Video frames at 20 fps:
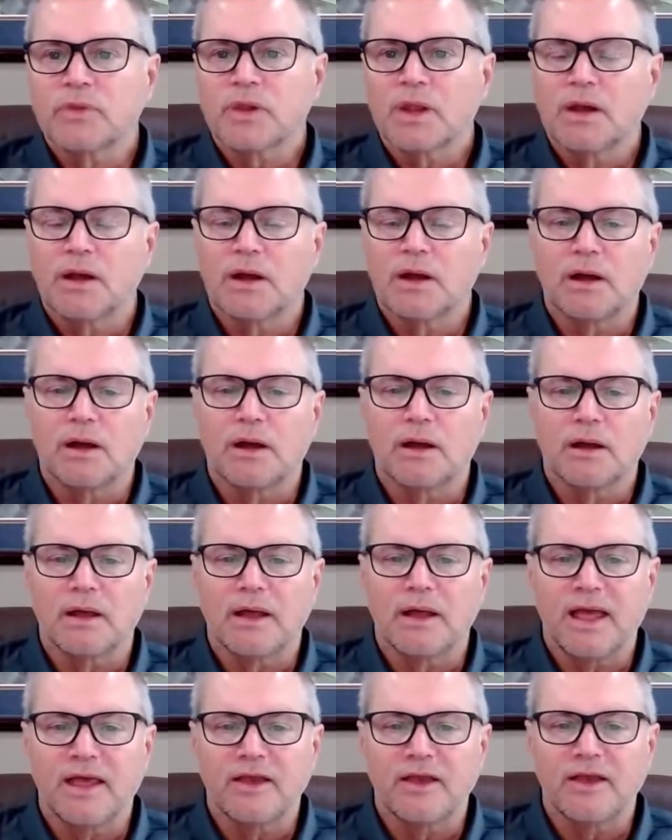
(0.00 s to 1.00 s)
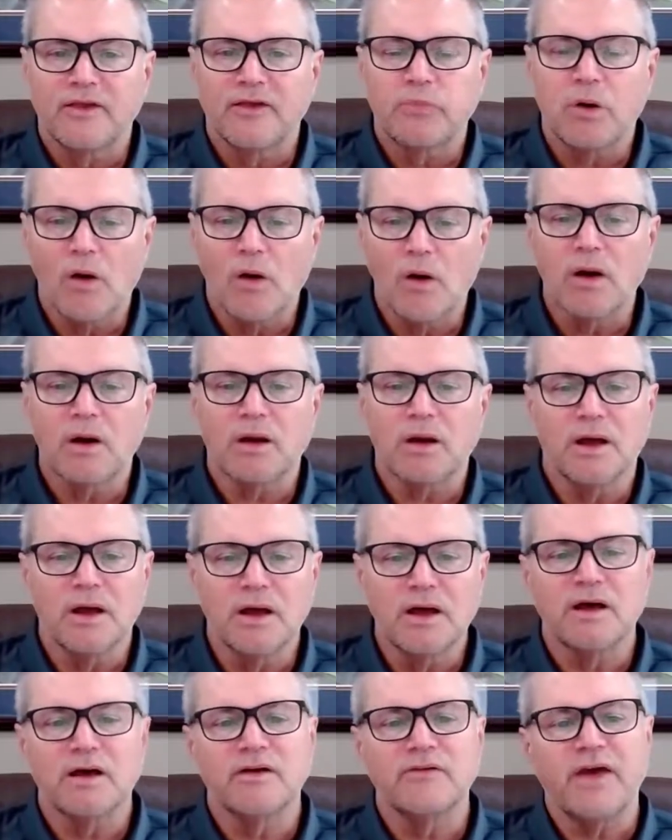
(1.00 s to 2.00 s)
as part
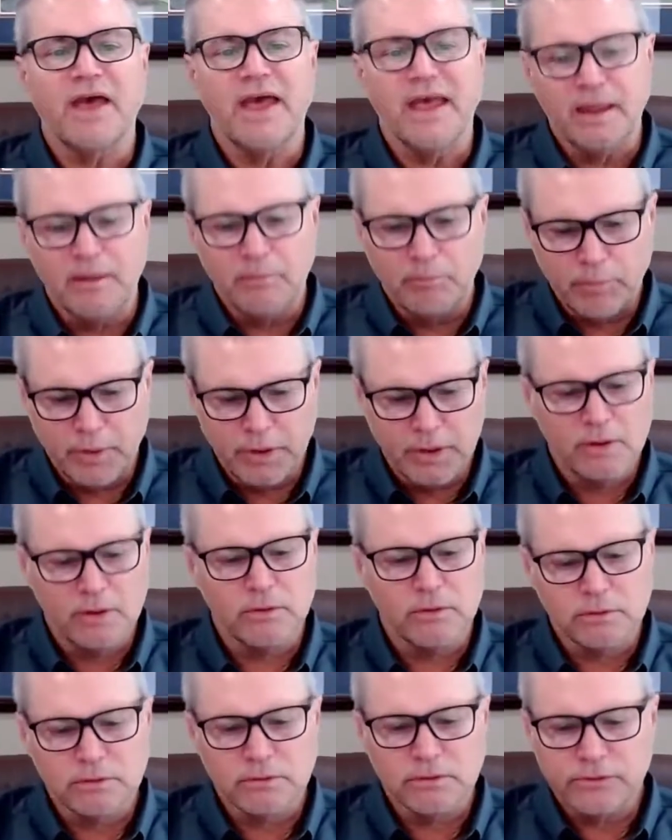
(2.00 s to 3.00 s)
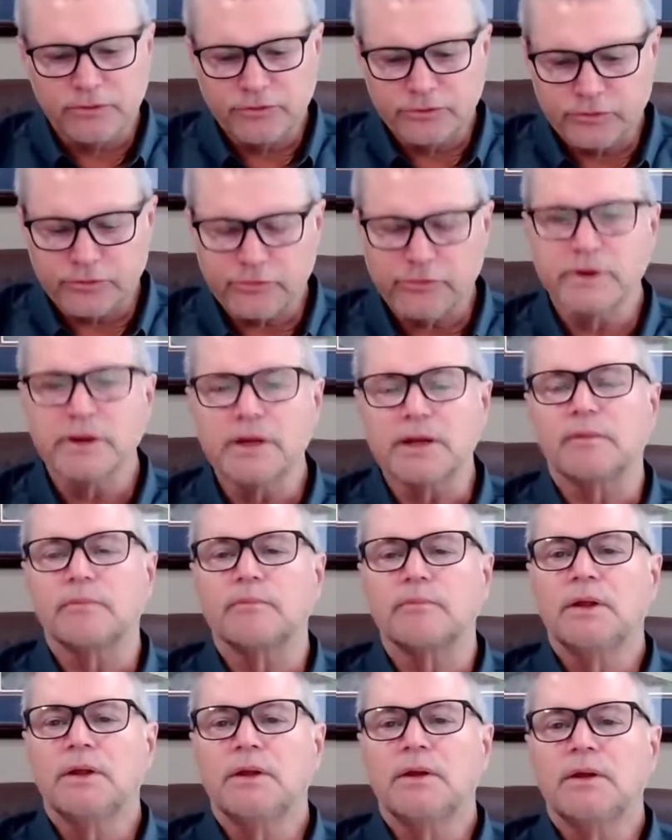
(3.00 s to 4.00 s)
of a build script.
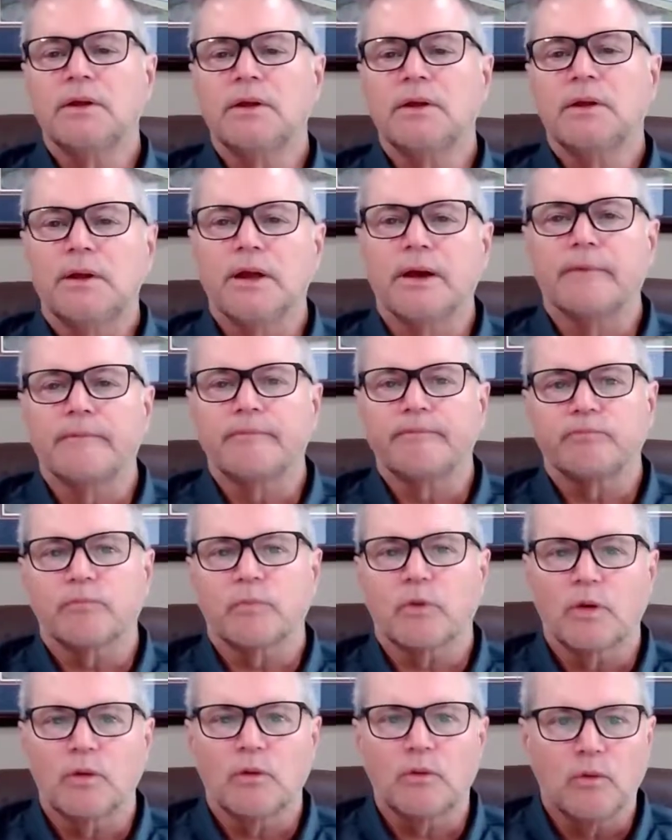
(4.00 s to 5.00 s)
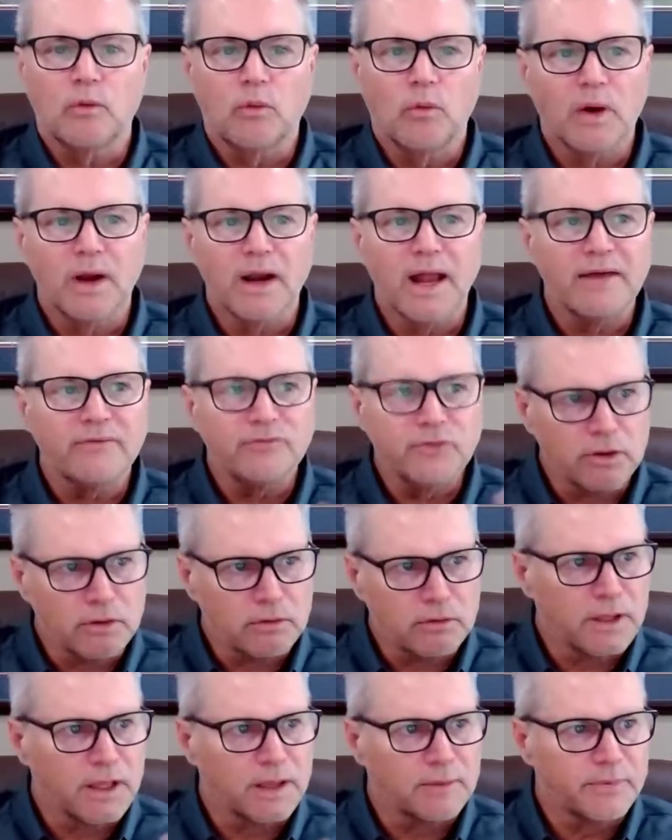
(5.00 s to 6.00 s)
Now, what I've
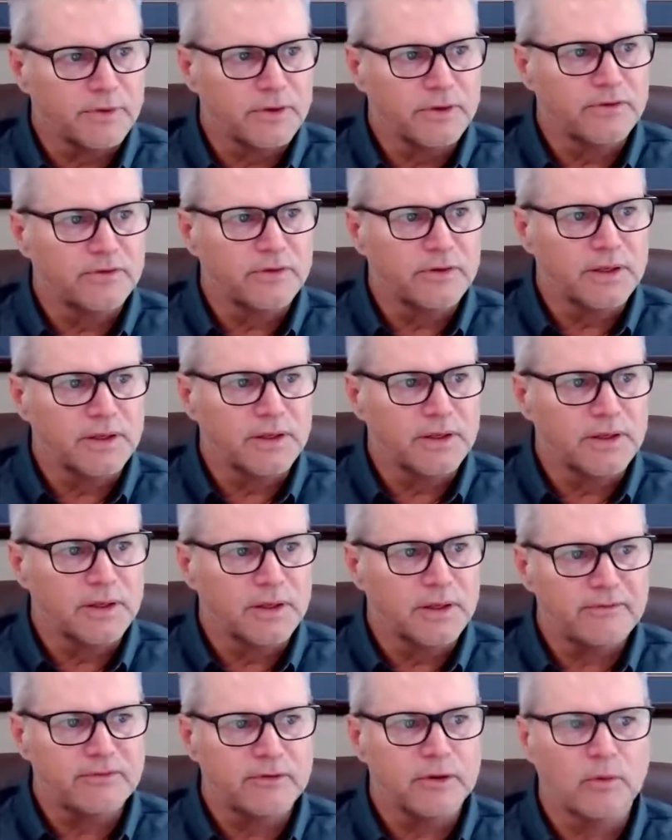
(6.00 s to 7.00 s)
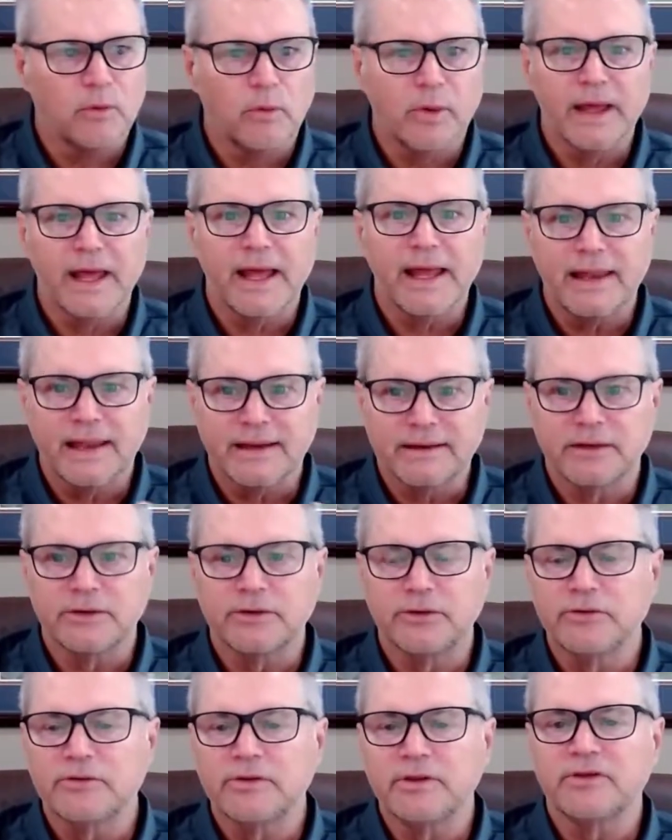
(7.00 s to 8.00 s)
told companies in the past, and the way I like to
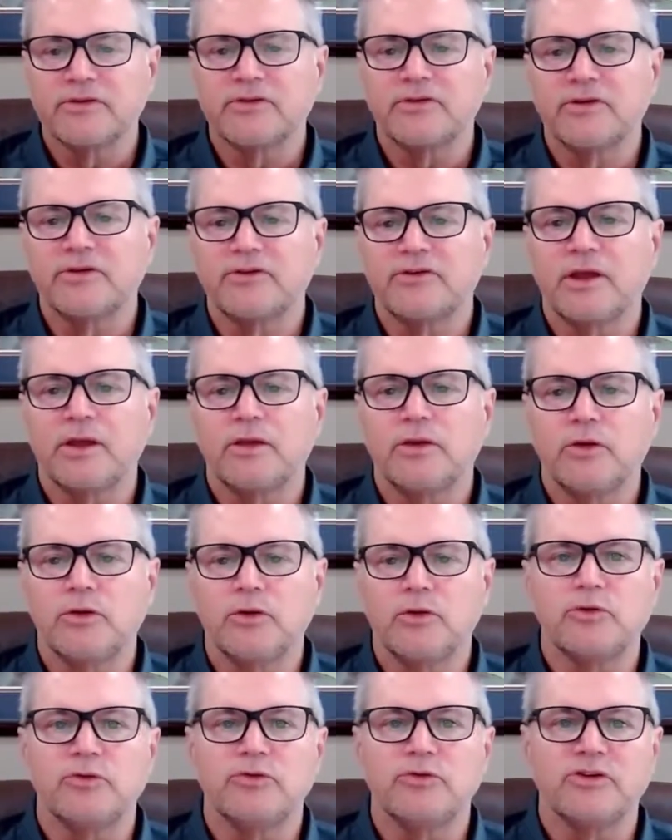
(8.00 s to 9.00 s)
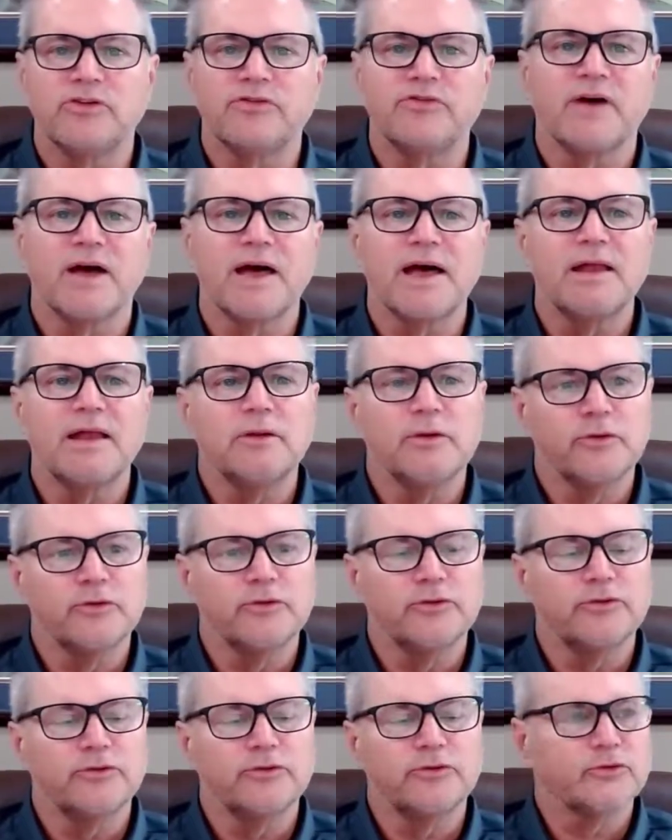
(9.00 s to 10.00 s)
do this, is that you define
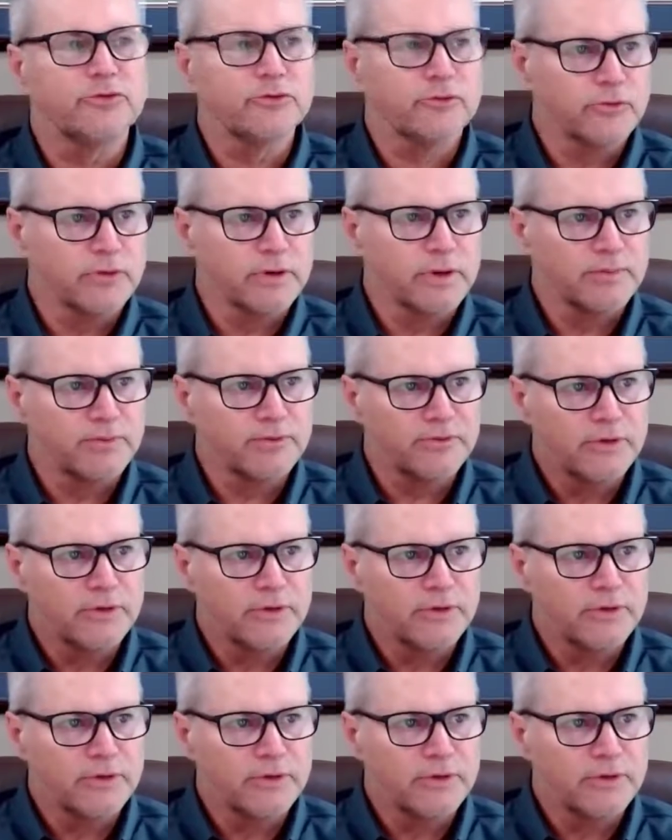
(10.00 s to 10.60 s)
those scripts